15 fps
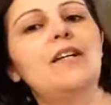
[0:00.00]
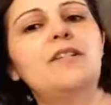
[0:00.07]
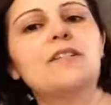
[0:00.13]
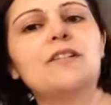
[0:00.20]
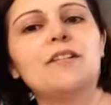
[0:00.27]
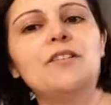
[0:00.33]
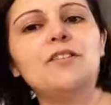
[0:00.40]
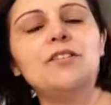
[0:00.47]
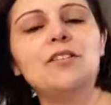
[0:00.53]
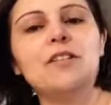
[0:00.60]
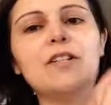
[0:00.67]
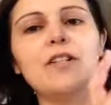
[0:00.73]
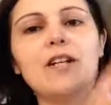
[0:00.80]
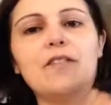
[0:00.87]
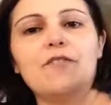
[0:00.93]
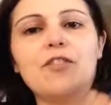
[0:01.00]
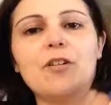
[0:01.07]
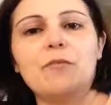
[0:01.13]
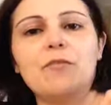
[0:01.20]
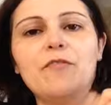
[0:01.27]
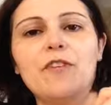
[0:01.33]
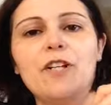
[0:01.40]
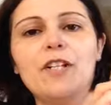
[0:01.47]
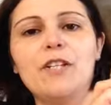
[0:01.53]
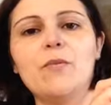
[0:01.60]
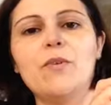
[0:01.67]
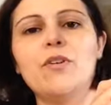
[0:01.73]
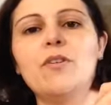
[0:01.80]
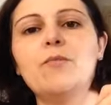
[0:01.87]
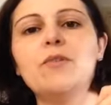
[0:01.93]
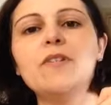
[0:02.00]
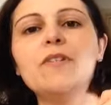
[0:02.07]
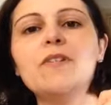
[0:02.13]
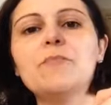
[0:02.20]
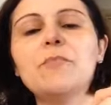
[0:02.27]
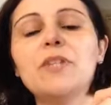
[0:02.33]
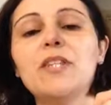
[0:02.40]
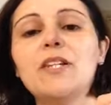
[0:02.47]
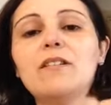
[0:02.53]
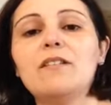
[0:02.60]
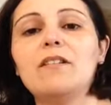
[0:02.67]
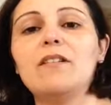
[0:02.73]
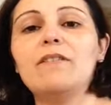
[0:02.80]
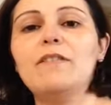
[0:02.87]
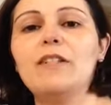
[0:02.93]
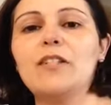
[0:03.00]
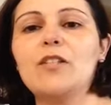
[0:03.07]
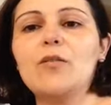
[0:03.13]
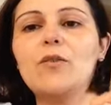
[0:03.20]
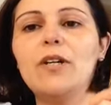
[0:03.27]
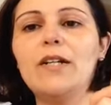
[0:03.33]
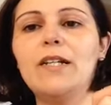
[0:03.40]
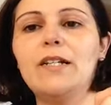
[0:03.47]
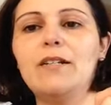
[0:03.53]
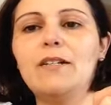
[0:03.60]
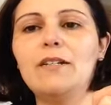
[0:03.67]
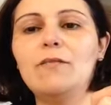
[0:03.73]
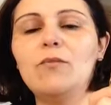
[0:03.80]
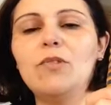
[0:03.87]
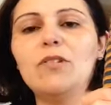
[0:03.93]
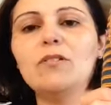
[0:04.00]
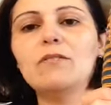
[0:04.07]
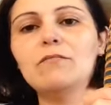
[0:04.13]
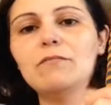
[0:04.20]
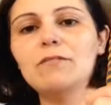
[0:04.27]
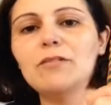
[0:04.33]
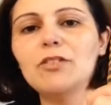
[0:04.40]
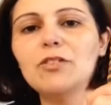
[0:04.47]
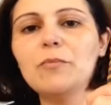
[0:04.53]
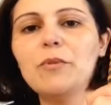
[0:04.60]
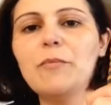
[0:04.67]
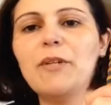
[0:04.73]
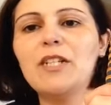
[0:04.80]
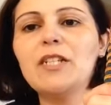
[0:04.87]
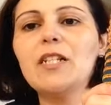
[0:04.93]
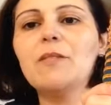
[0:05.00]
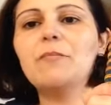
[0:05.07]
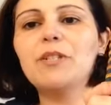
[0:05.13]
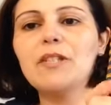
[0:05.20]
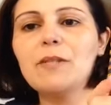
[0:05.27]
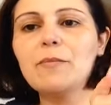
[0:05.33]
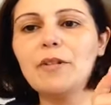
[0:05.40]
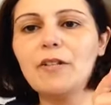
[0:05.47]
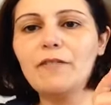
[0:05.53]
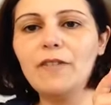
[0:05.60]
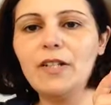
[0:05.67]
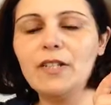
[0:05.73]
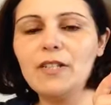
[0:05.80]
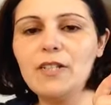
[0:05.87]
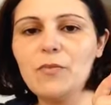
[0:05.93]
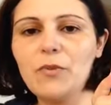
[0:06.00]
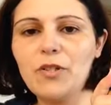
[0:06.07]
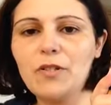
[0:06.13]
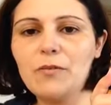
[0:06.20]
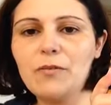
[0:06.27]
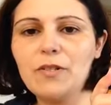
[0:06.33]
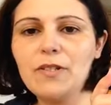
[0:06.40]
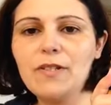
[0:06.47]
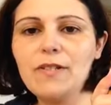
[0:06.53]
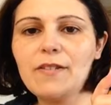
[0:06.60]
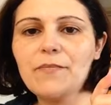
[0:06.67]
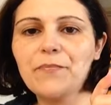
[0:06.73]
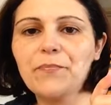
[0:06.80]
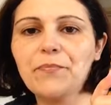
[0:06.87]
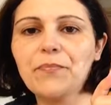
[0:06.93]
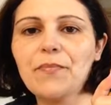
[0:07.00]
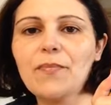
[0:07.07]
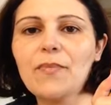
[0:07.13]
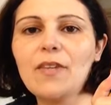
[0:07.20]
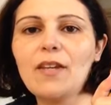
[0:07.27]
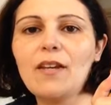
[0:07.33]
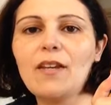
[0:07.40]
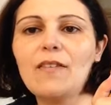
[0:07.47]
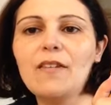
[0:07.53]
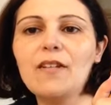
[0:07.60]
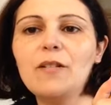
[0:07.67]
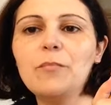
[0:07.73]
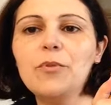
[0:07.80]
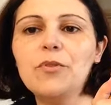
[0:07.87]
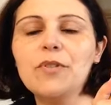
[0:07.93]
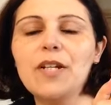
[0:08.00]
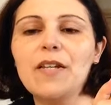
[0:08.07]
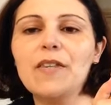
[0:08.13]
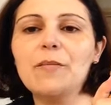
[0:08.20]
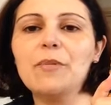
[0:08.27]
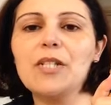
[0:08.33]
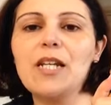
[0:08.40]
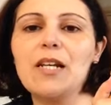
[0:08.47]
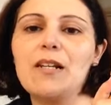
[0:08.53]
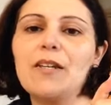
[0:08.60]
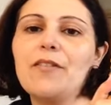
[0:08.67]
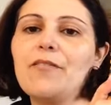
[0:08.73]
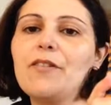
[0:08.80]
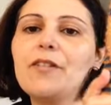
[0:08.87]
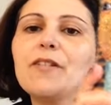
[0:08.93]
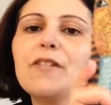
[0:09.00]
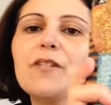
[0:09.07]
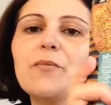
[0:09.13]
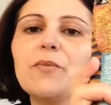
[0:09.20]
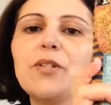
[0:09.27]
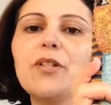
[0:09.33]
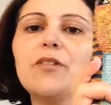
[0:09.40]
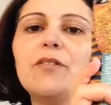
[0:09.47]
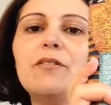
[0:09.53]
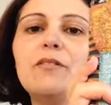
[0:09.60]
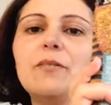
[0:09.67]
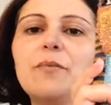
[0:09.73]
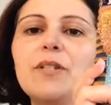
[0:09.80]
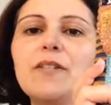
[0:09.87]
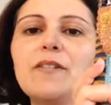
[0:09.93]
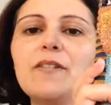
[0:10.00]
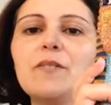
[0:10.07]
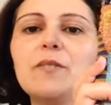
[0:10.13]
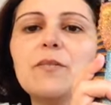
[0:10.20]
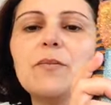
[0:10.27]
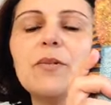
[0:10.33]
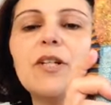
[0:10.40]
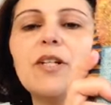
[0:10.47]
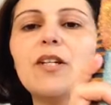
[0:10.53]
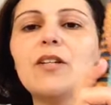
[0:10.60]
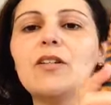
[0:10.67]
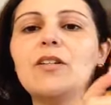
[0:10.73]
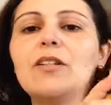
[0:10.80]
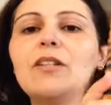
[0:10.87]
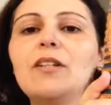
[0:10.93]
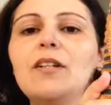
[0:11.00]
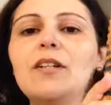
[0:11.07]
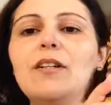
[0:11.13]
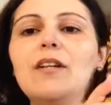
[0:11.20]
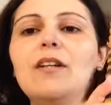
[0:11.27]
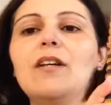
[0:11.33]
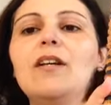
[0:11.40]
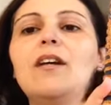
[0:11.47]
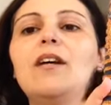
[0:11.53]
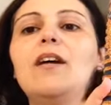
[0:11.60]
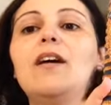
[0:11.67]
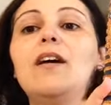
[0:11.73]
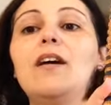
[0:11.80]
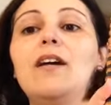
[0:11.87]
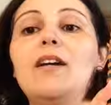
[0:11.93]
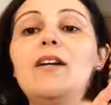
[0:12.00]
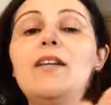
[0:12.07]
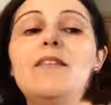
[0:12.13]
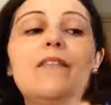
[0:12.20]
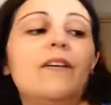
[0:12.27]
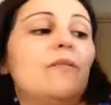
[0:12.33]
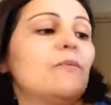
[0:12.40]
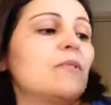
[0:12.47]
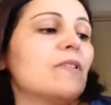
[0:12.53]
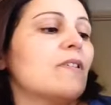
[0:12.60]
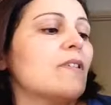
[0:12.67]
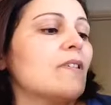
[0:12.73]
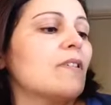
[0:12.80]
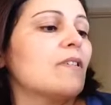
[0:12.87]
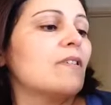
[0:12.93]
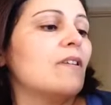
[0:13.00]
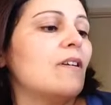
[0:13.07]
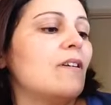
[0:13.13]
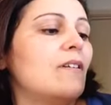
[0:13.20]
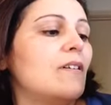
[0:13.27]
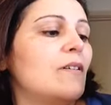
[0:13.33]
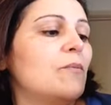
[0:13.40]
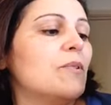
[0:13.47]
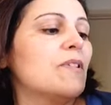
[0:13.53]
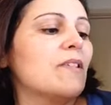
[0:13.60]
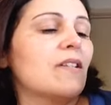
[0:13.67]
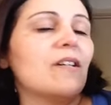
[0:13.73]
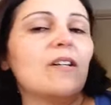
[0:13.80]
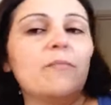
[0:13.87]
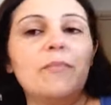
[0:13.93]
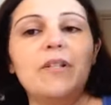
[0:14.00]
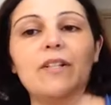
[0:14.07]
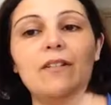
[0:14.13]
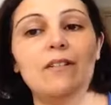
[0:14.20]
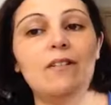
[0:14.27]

I knew that I'd have trouble finding where I was, but that I found quite, well, it took me about 10 minutes, but I found where I was. And then I pulled out the metallic threads to work on the piece that I was working on, and it was a nightmare.